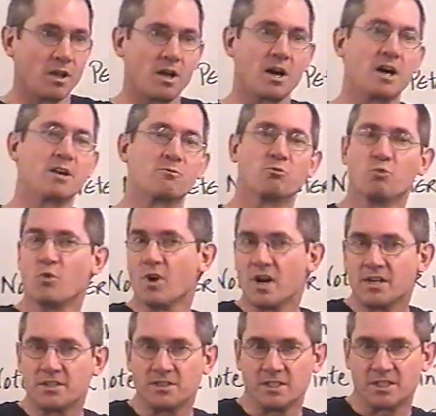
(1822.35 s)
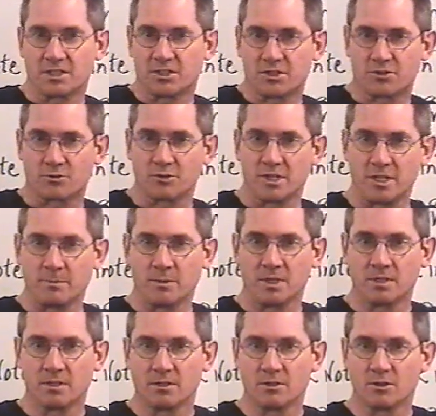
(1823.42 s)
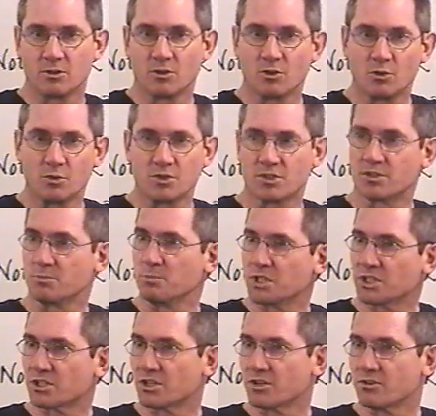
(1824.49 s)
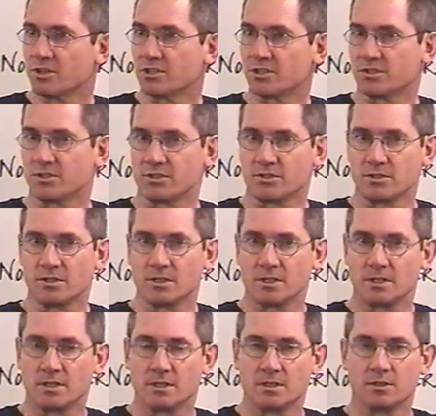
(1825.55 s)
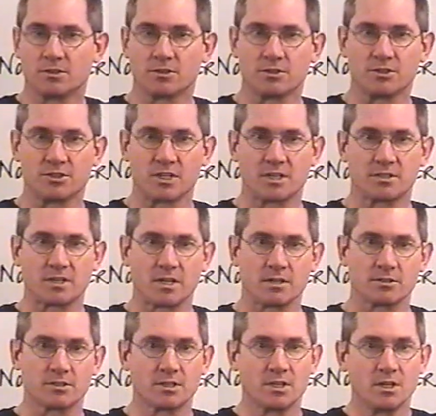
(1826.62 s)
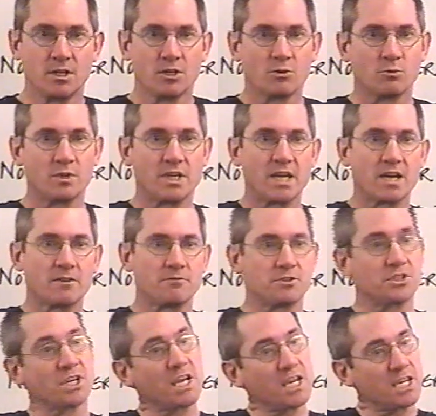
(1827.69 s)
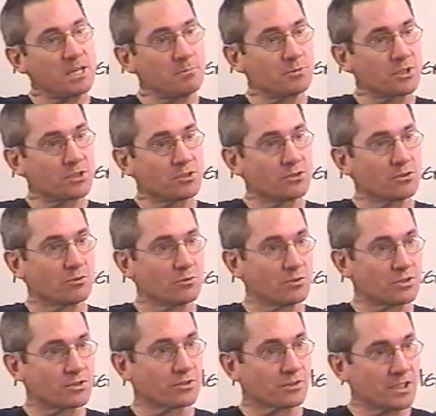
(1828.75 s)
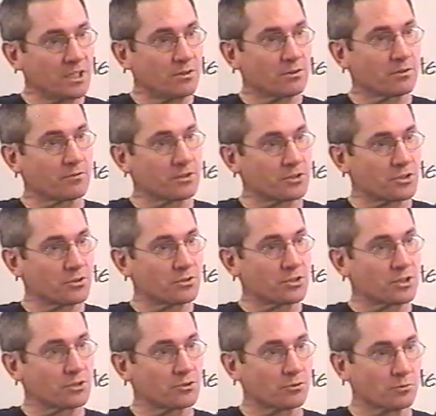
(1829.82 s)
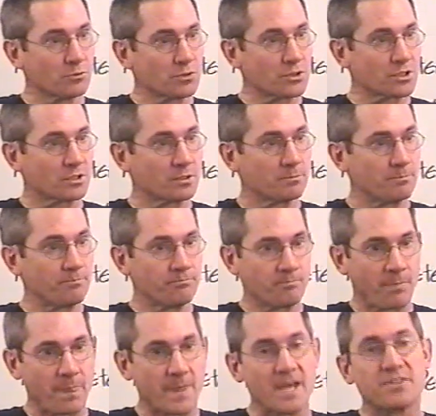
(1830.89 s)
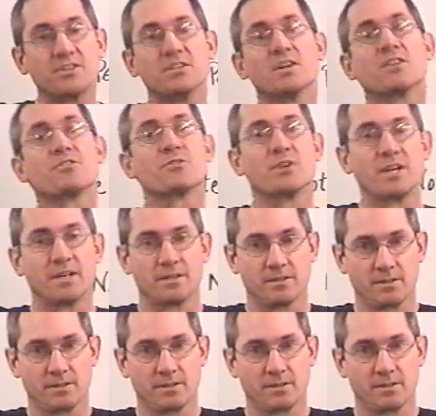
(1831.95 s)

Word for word: on one extreme, who is the missionary to the, to the Gentiles. We have James, who is the leader of the church in Jerusalem, at the other end.